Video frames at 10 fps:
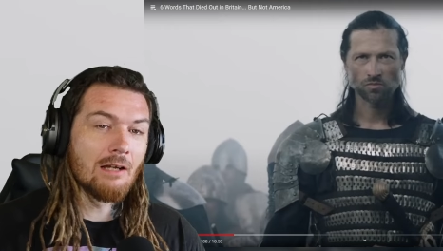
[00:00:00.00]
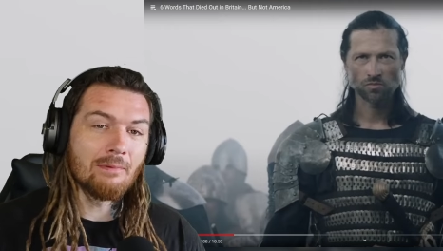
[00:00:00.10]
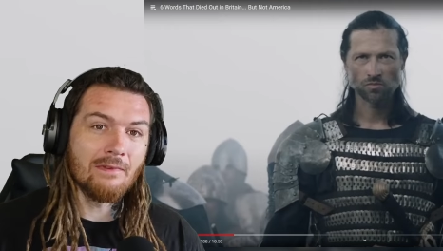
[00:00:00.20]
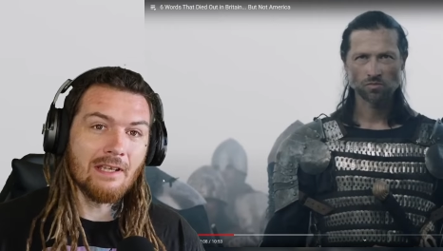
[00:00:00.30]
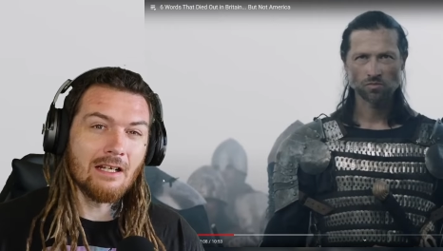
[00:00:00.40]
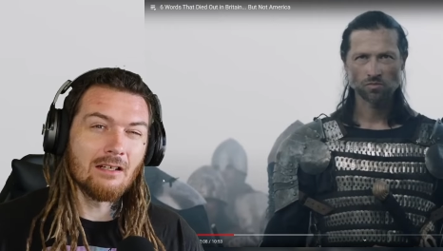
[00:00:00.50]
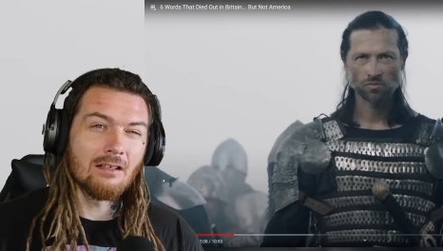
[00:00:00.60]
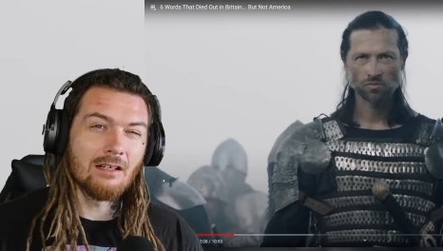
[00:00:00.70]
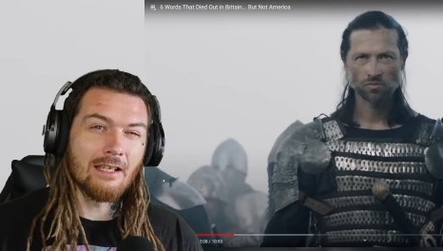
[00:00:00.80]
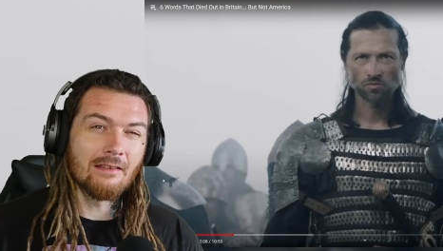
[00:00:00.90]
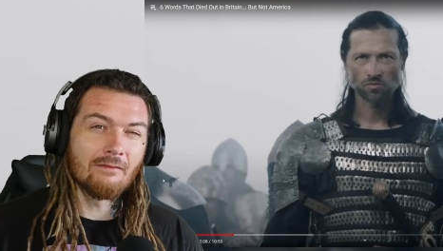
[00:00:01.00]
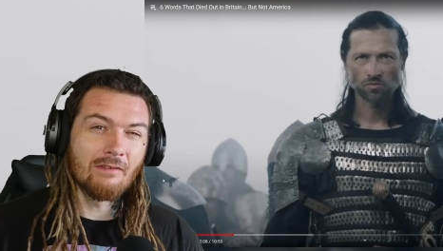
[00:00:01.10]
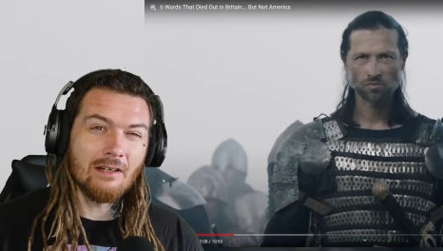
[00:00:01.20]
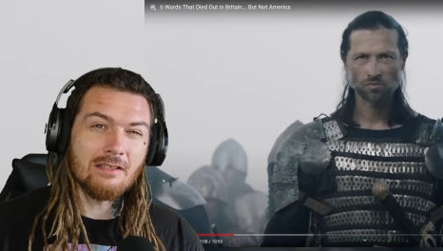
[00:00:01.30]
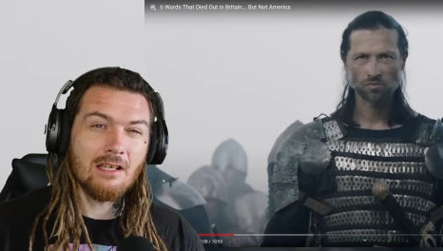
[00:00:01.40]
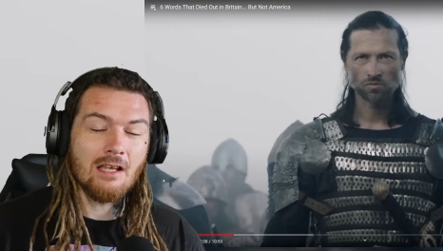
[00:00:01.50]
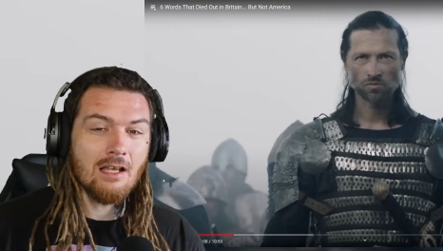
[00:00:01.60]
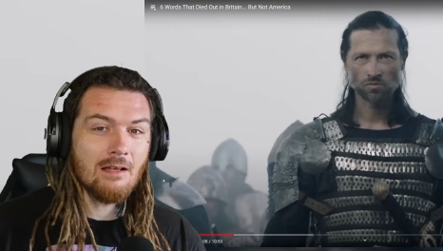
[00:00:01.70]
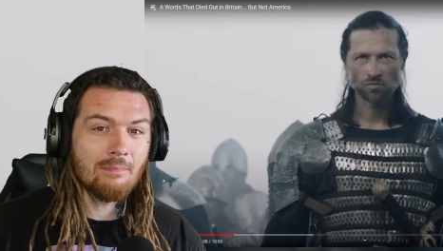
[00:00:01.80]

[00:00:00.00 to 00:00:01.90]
Speaker 1: there at the very top.